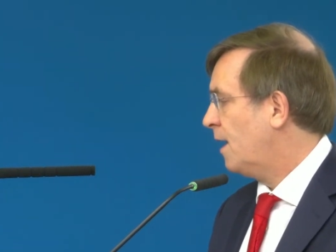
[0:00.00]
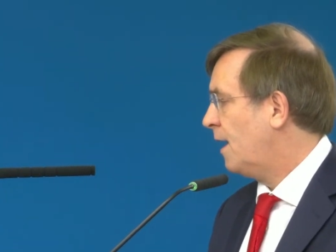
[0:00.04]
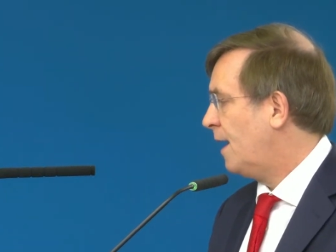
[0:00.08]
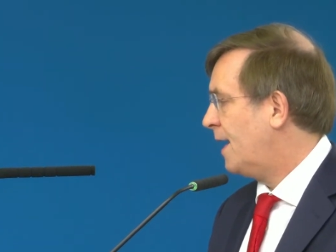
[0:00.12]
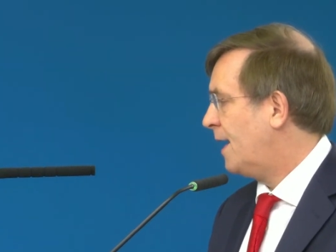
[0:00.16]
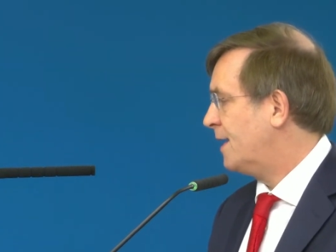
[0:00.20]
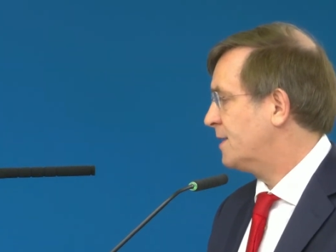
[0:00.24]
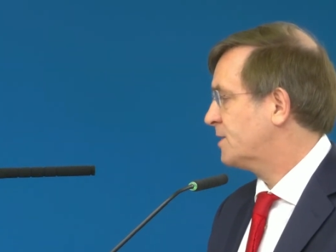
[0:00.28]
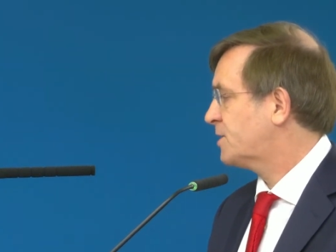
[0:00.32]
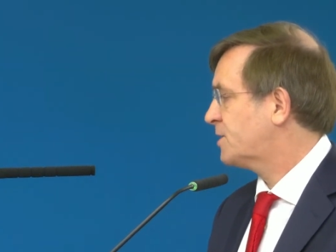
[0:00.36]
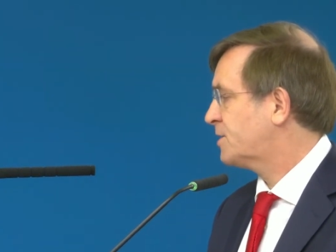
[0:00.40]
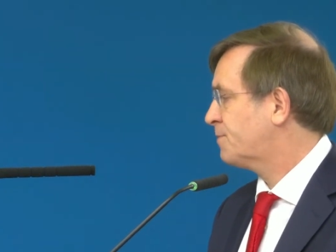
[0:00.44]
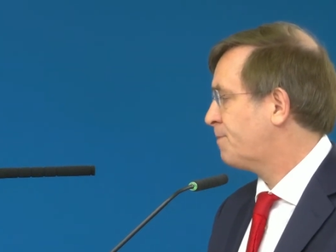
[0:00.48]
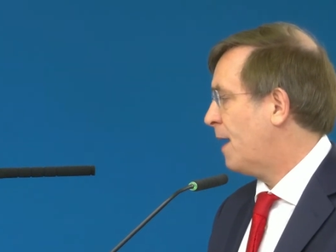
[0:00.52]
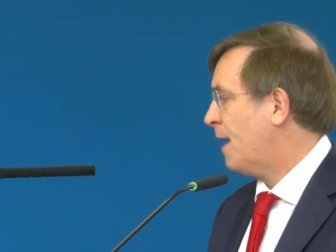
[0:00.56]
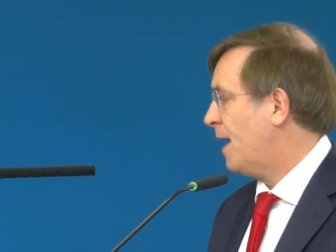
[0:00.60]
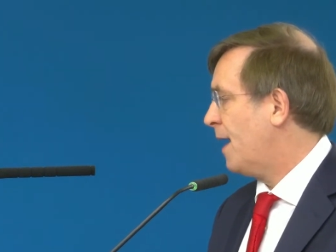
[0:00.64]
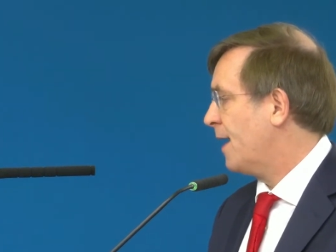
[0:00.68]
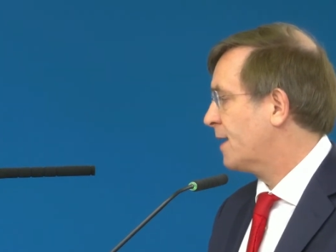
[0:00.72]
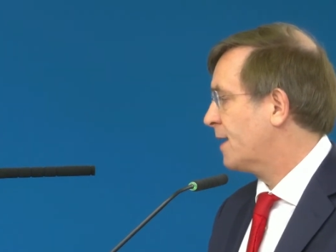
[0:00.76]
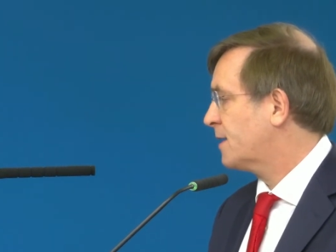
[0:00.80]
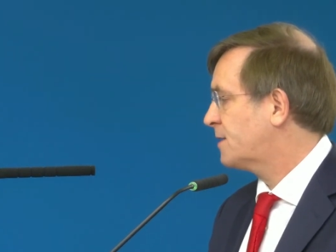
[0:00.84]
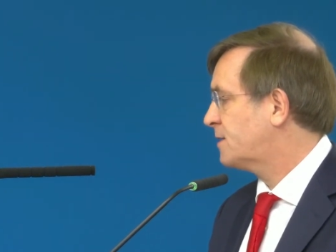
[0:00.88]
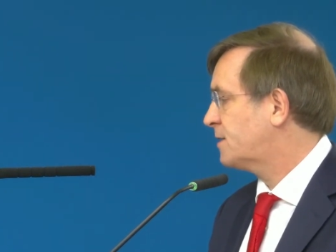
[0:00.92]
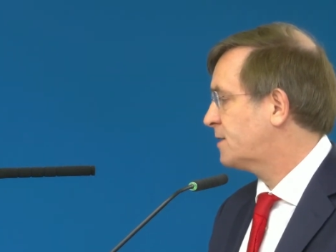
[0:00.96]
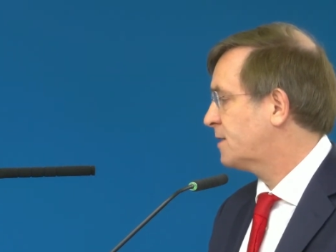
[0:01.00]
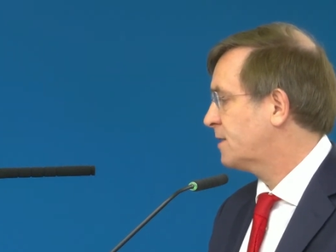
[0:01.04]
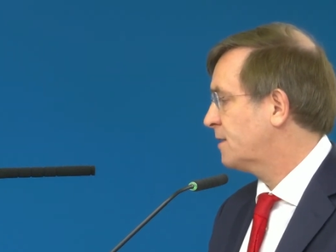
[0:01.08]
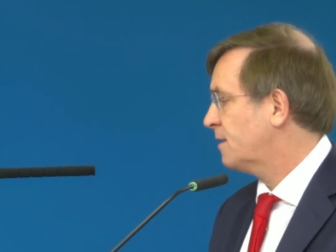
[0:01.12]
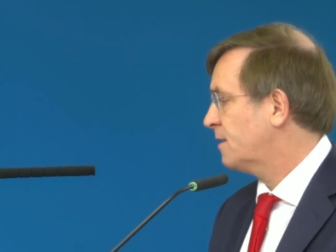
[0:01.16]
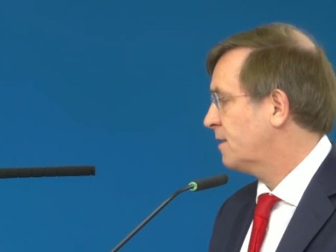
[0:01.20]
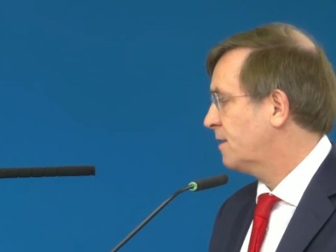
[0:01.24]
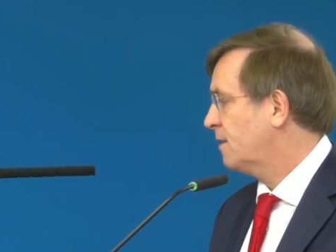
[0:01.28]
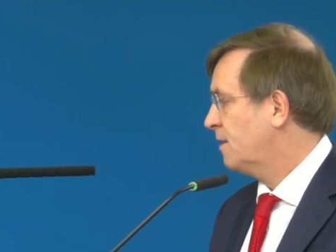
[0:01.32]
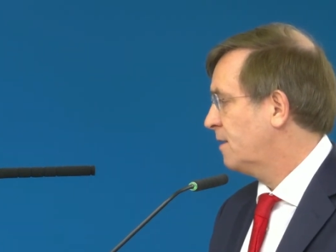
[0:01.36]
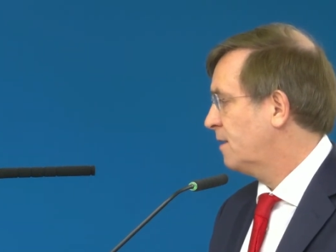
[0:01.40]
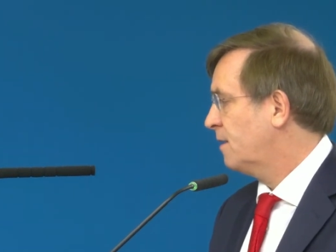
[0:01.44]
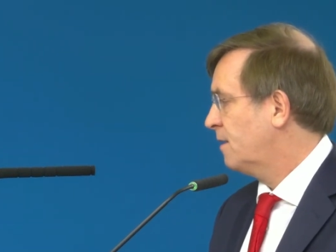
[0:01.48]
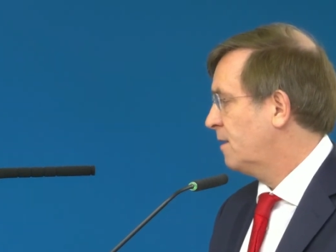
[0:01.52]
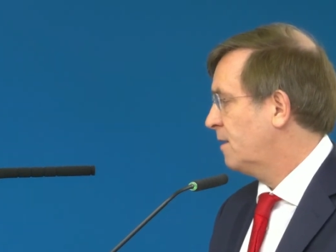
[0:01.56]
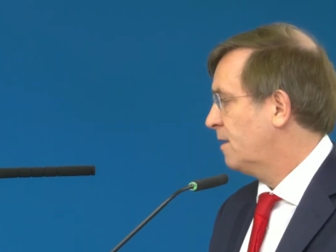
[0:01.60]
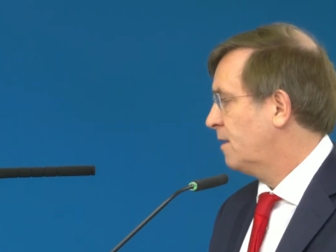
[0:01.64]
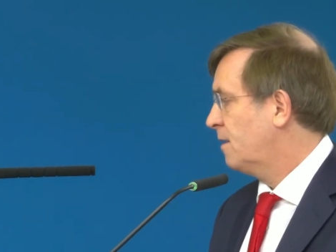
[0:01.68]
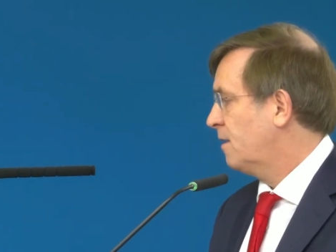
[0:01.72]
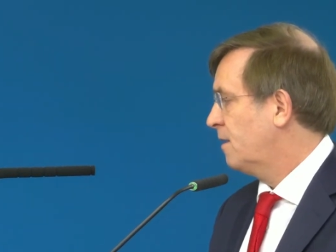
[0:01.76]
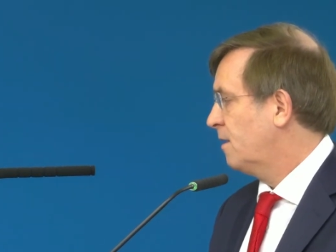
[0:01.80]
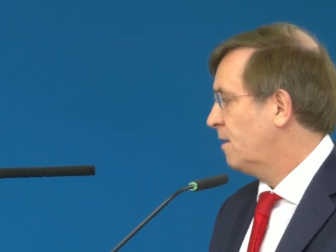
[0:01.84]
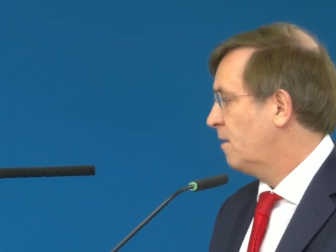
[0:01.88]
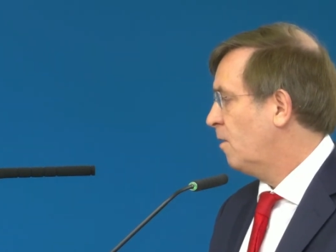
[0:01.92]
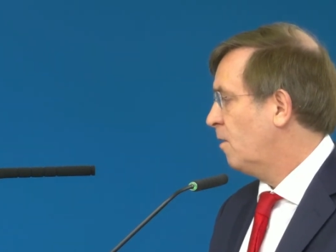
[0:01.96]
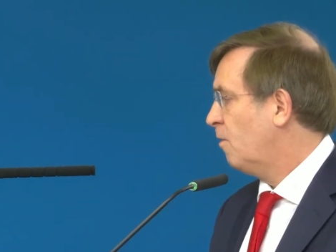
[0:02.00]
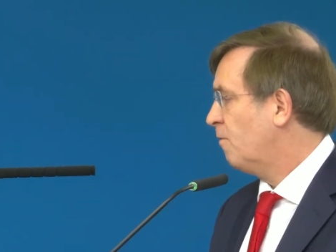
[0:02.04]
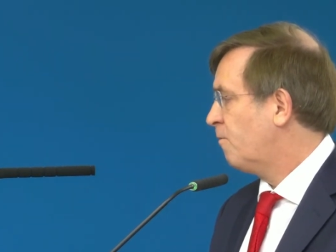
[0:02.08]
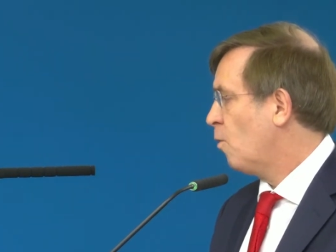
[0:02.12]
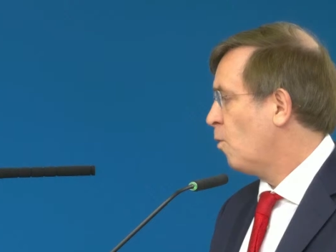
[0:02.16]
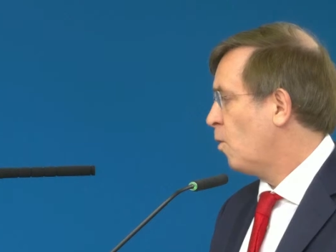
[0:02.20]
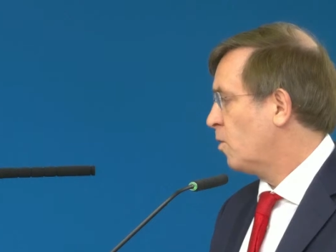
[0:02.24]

aspect of what